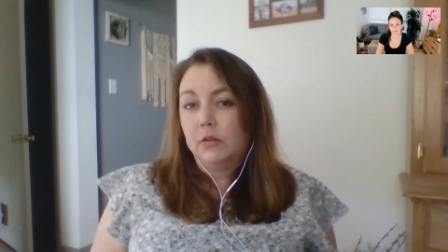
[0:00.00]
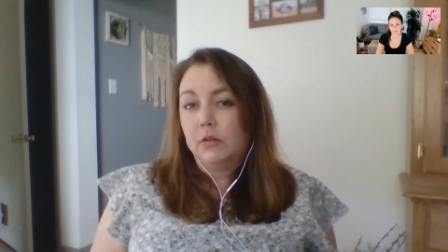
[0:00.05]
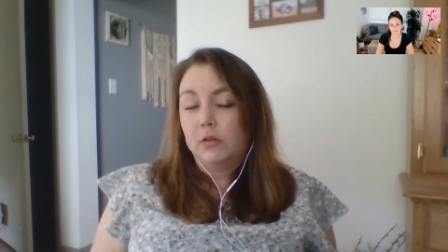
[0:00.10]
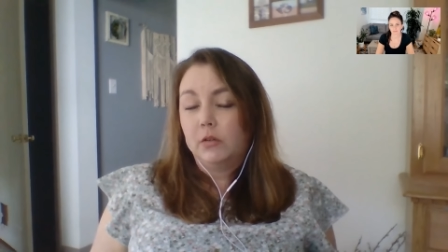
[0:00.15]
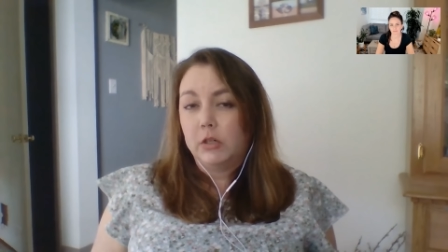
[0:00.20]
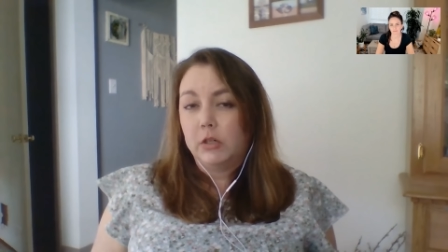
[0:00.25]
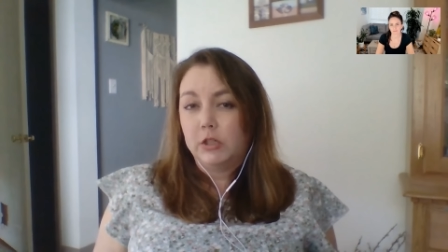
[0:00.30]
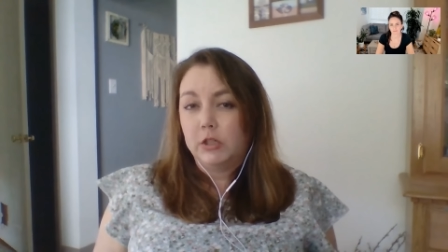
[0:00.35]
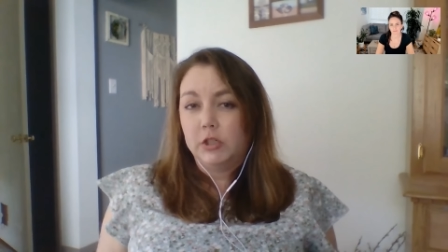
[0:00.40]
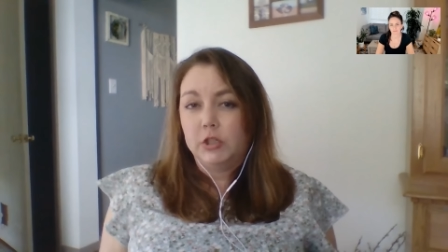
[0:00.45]

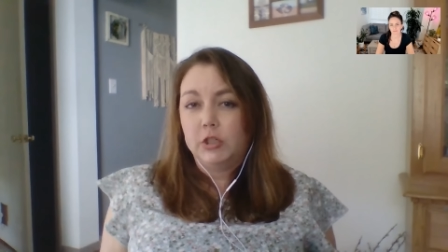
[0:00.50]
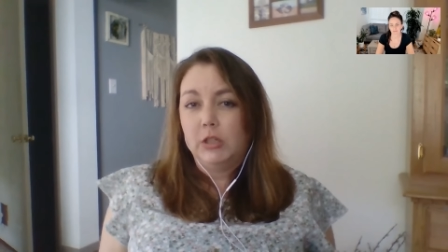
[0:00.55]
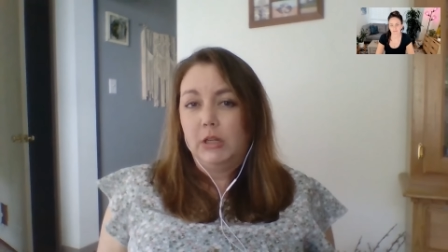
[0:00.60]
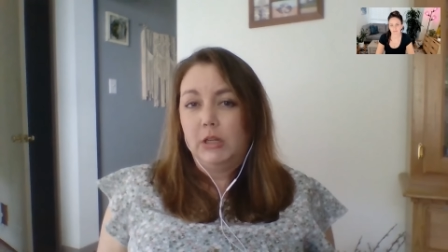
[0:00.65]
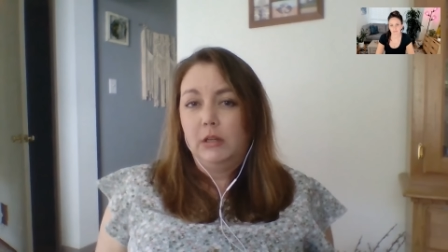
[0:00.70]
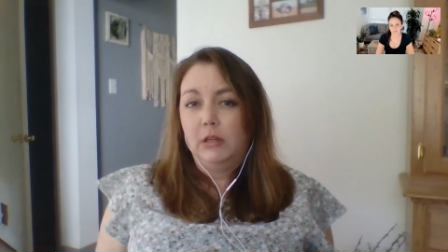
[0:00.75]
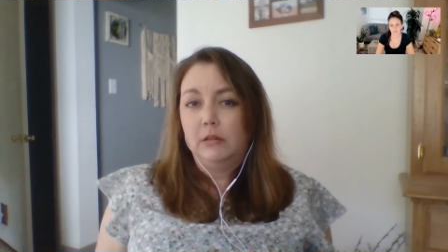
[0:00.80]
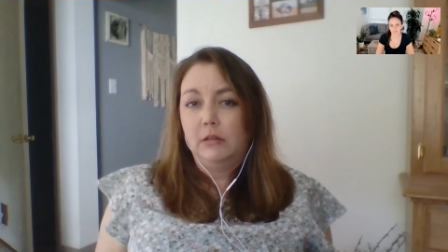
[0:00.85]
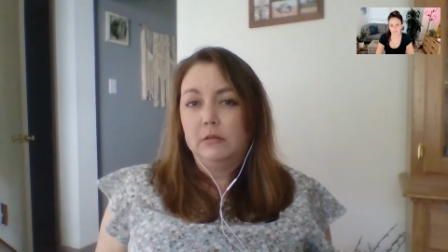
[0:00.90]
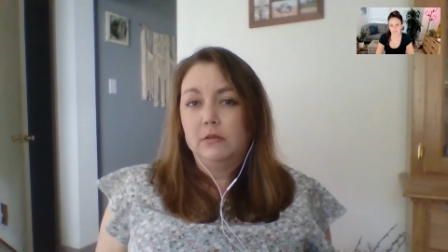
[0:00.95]

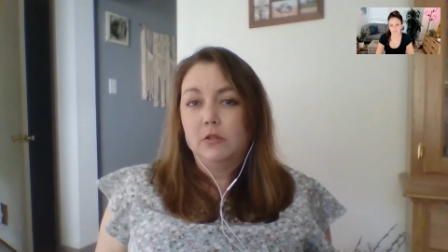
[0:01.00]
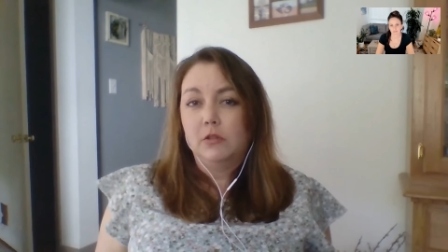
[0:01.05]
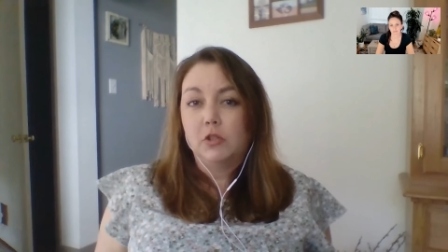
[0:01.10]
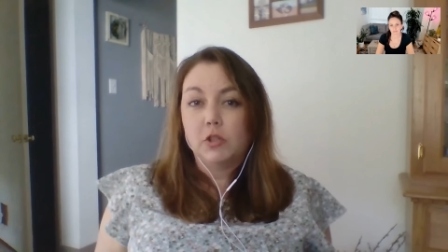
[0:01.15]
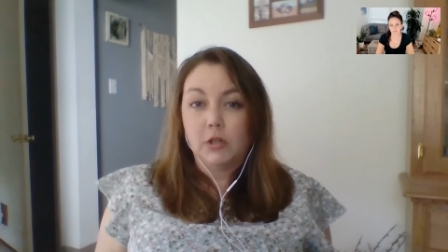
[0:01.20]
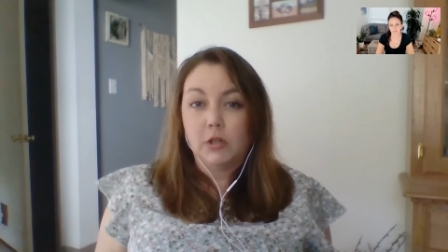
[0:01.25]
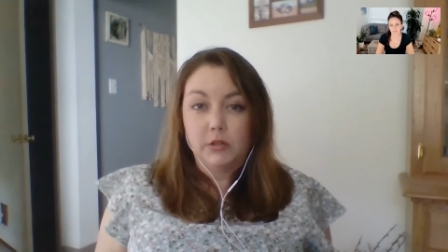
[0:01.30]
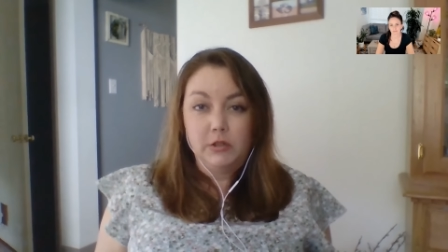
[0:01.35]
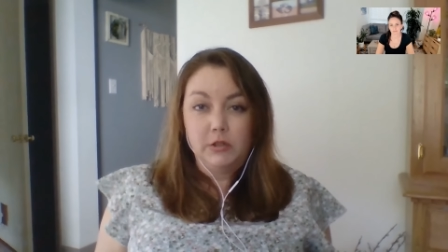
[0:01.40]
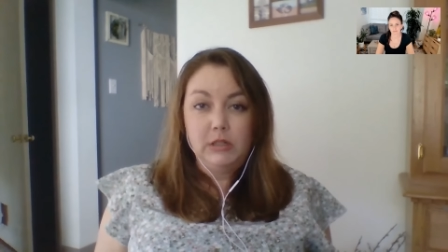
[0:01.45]
Christian
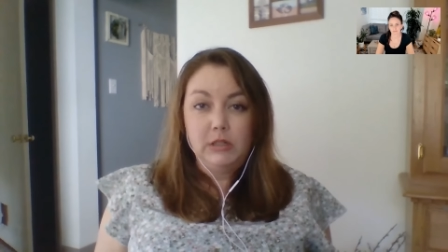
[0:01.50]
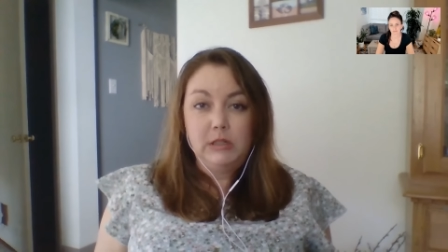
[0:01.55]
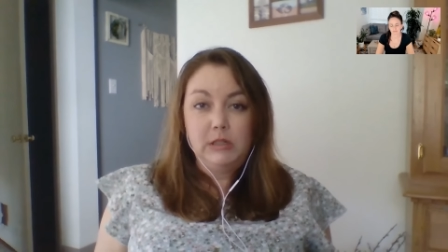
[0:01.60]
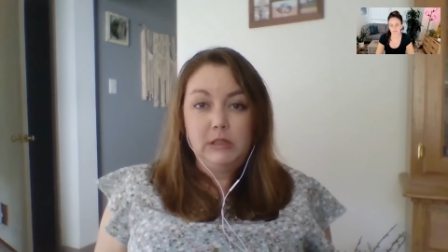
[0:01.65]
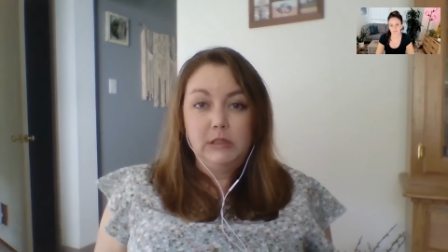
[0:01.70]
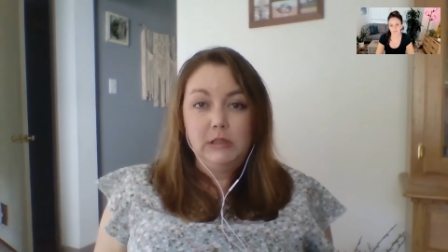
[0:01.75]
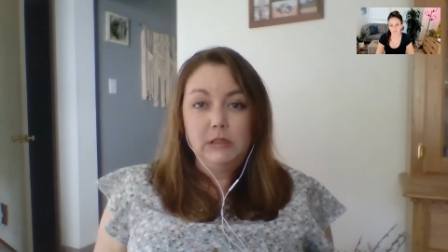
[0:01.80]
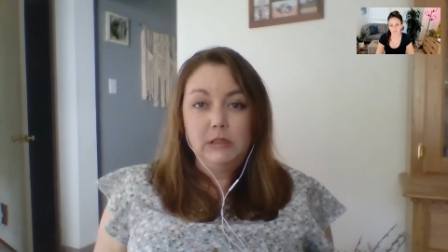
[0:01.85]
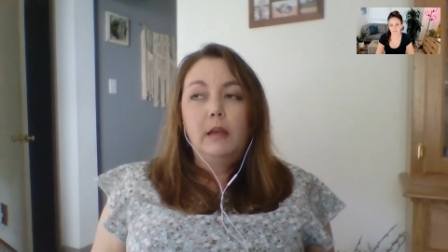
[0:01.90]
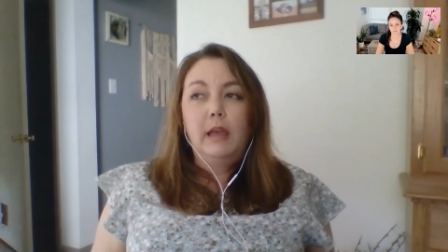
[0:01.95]

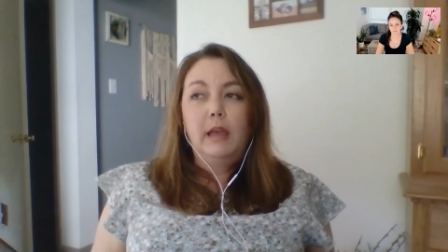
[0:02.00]
churches.